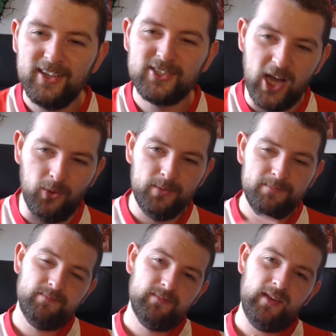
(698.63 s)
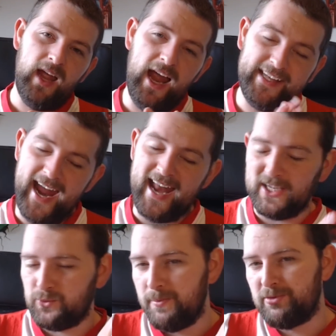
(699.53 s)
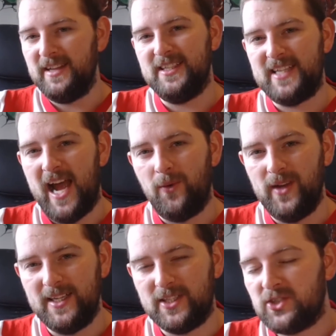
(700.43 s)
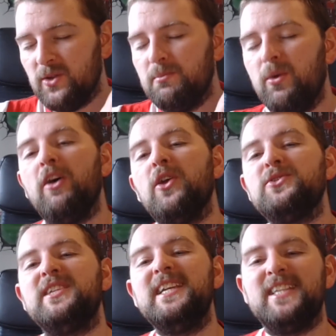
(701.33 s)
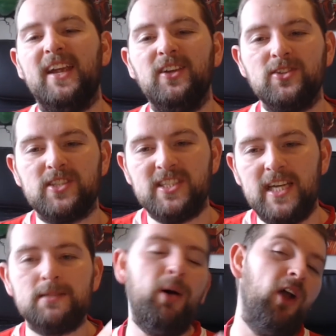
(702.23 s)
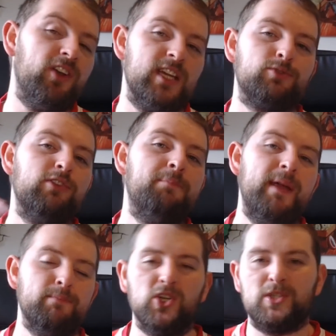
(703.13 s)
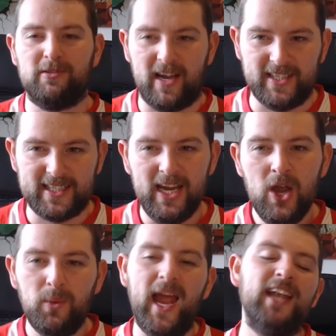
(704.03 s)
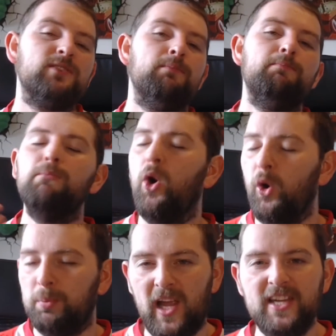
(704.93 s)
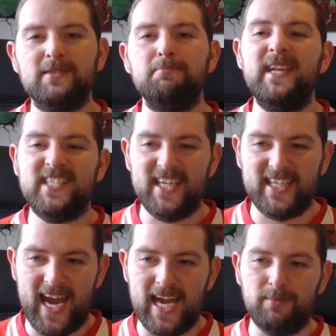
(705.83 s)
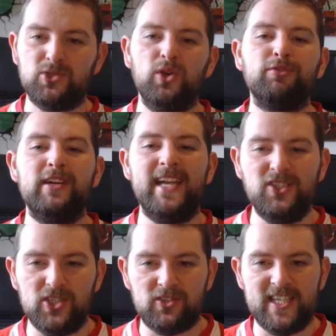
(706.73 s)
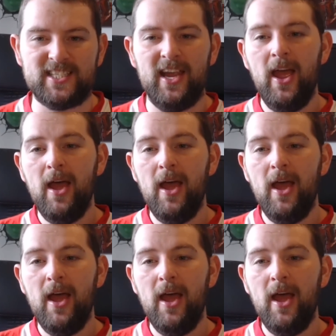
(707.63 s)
So, again, as we break this down into some more of those details, the team's partnerships were a bit more sporadic. We had more players missing games, suffering injuries,